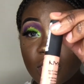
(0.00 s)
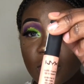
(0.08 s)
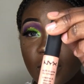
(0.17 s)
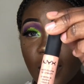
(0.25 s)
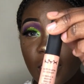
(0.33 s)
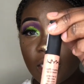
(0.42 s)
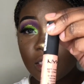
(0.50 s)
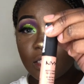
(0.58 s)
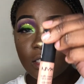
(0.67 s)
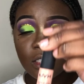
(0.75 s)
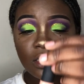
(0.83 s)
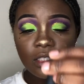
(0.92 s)
This is how it
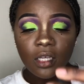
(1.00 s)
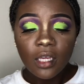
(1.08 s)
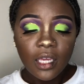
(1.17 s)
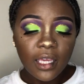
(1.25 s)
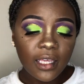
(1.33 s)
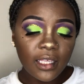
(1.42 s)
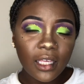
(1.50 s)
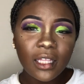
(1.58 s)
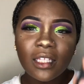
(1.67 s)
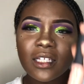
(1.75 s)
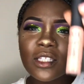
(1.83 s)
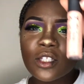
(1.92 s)
looks. It
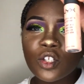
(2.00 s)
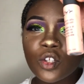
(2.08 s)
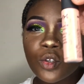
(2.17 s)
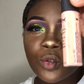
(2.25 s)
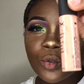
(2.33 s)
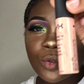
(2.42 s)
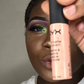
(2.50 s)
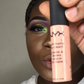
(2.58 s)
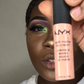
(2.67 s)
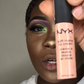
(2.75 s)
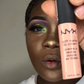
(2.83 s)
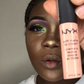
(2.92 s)
looks nude
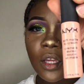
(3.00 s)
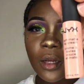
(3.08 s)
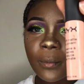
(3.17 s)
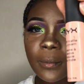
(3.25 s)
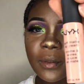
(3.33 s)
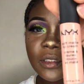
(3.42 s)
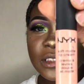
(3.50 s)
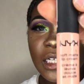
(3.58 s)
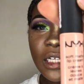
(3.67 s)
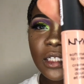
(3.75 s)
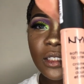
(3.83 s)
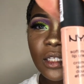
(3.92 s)
on camera, but it's
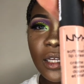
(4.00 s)
like